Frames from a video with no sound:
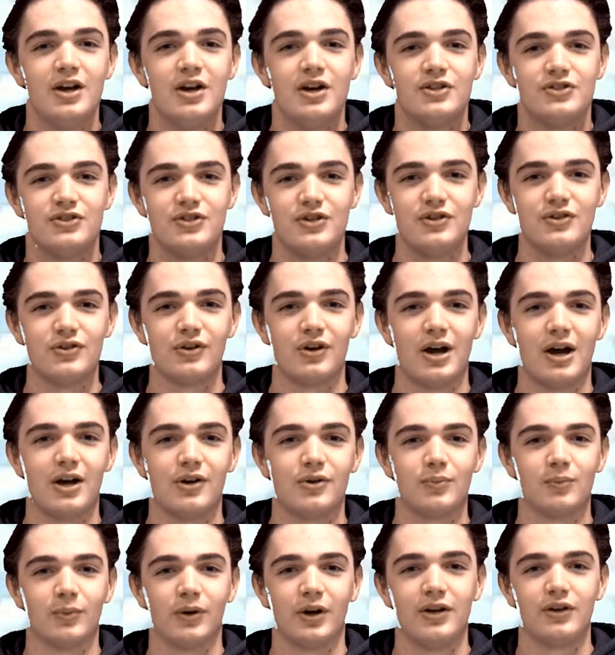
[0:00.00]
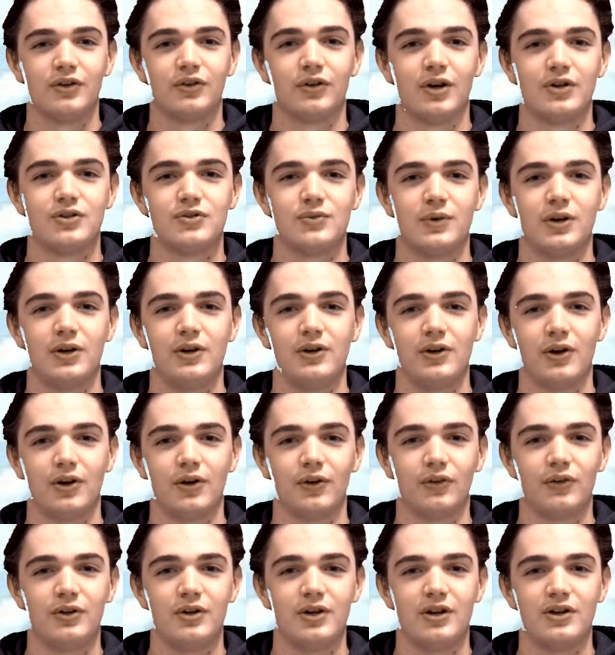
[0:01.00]
Senior Adam Wright graduated
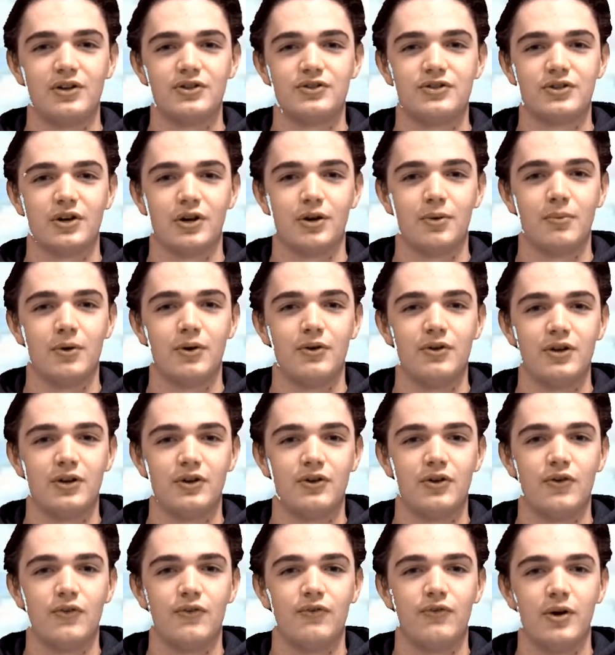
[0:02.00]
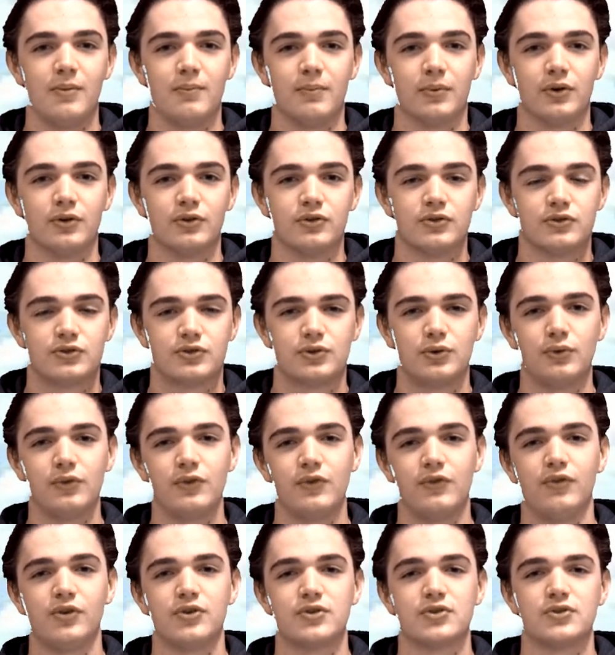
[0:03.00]
early in a ceremony in November. School
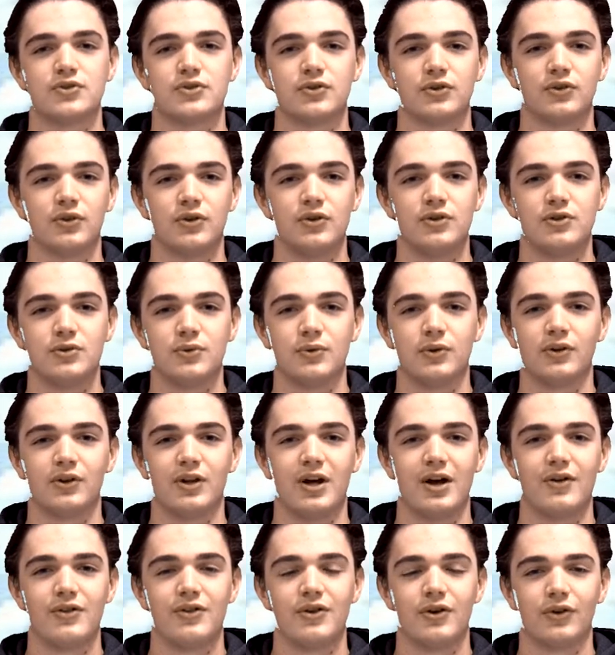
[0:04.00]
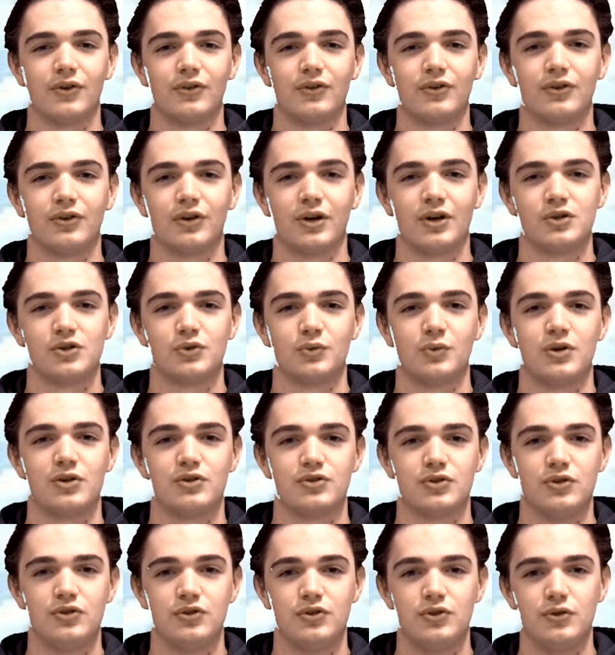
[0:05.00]
officials agreed to allow the early
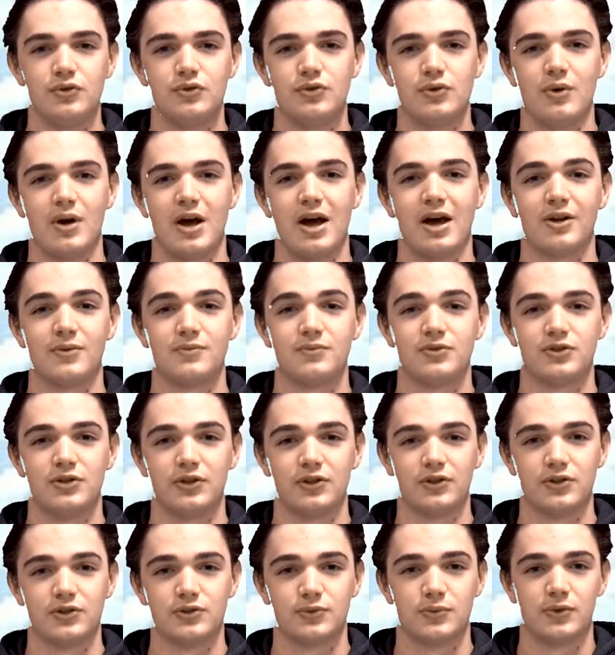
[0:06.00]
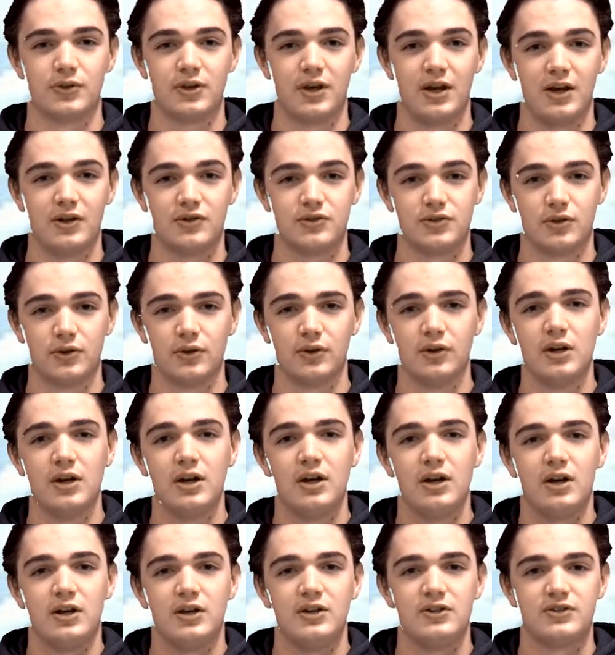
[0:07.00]
graduation due to Adam's sickness with cancer.
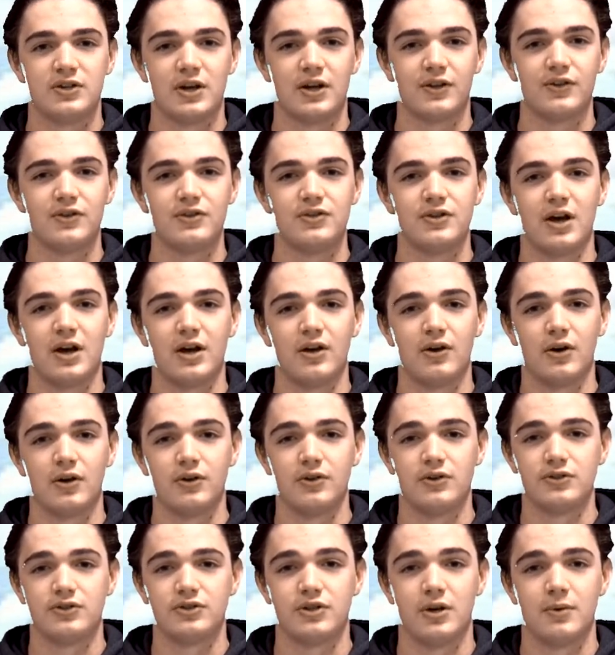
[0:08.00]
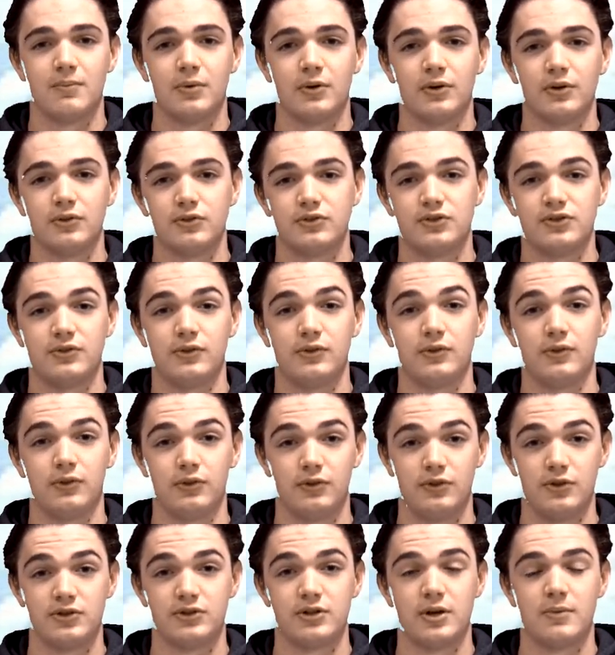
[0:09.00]
He sadly died on December,
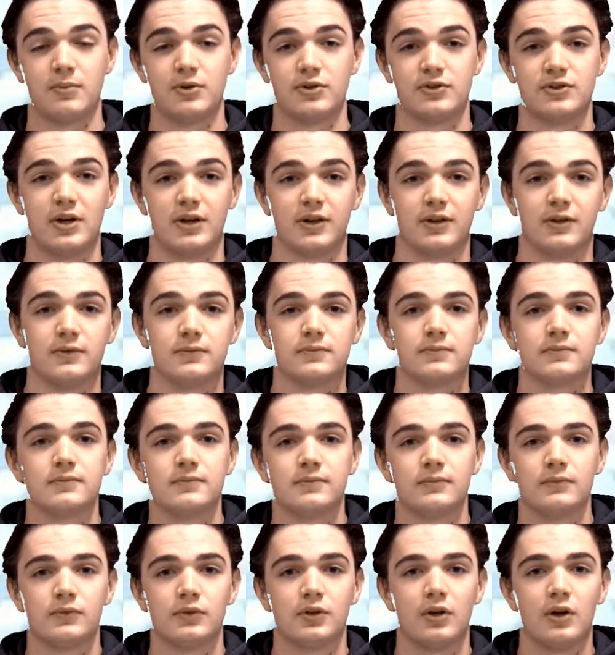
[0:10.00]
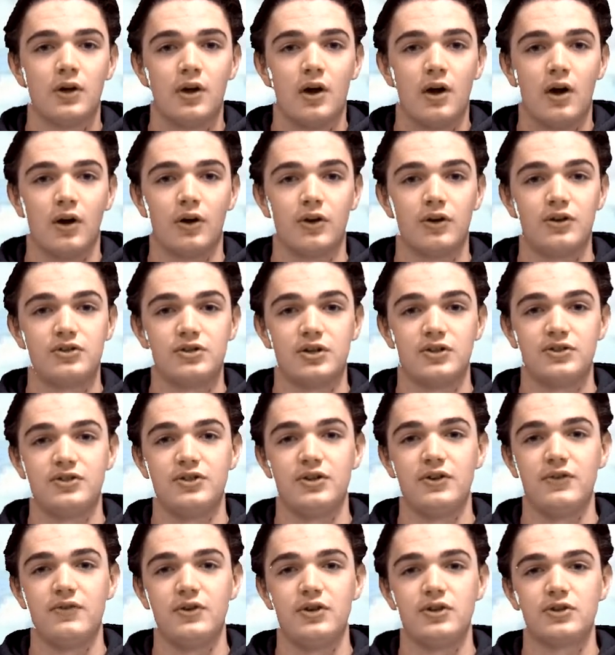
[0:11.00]
December 2nd. RHS
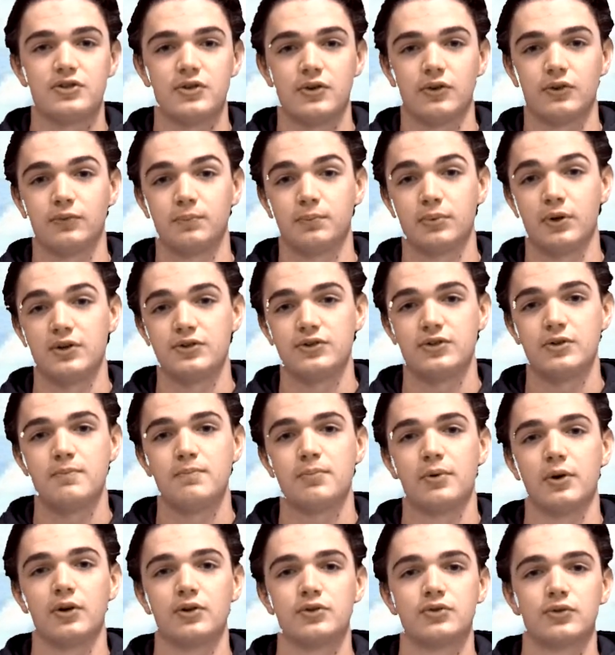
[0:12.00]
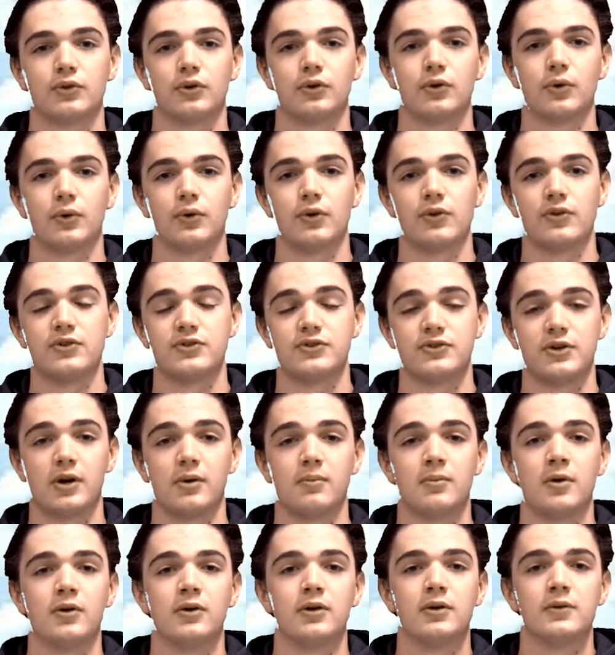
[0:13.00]
TV's Preston Burks recorded the
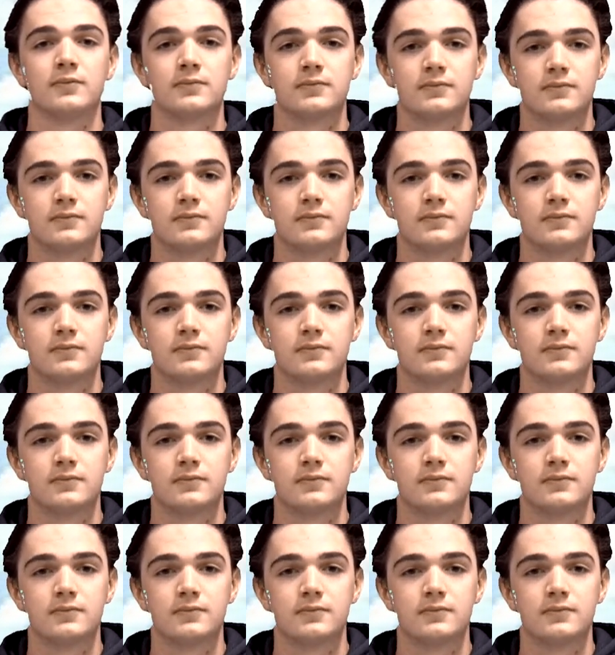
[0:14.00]
ceremony.